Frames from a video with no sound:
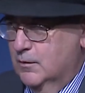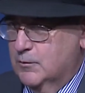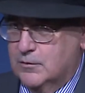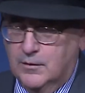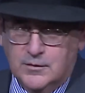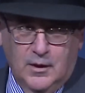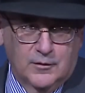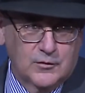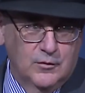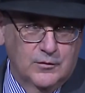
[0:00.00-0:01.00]
I was going to say
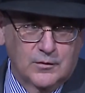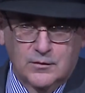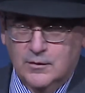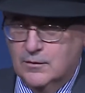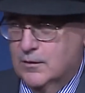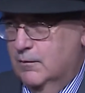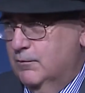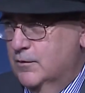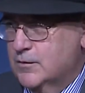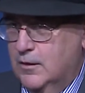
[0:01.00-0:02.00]
excuses. He said,
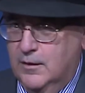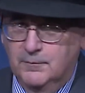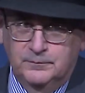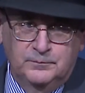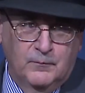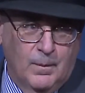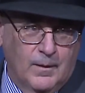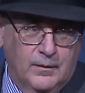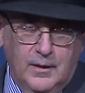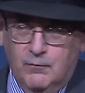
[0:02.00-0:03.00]
firstly,
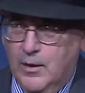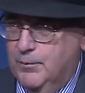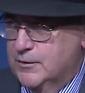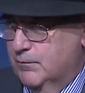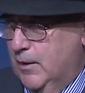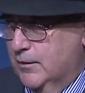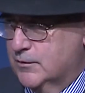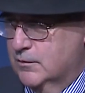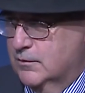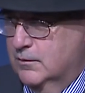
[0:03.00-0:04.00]
they have weapons of
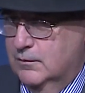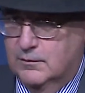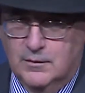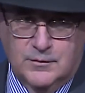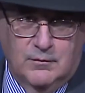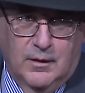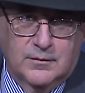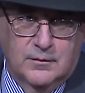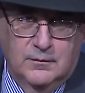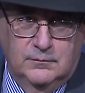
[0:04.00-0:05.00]
mass
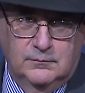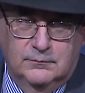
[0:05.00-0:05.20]
destruction.